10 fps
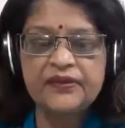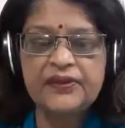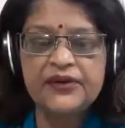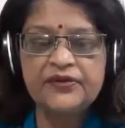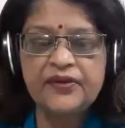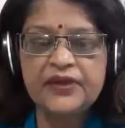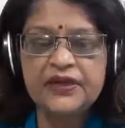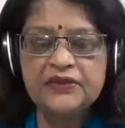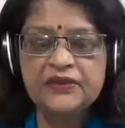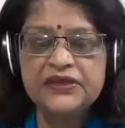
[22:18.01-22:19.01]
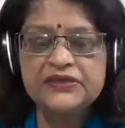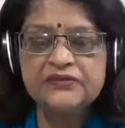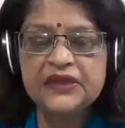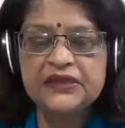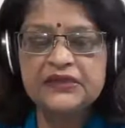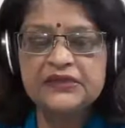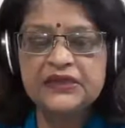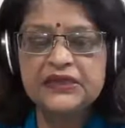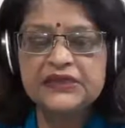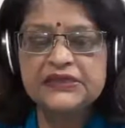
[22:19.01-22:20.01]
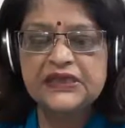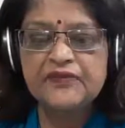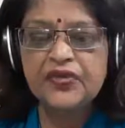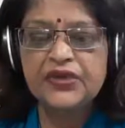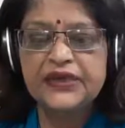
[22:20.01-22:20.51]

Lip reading: Melodramatic means making things seem more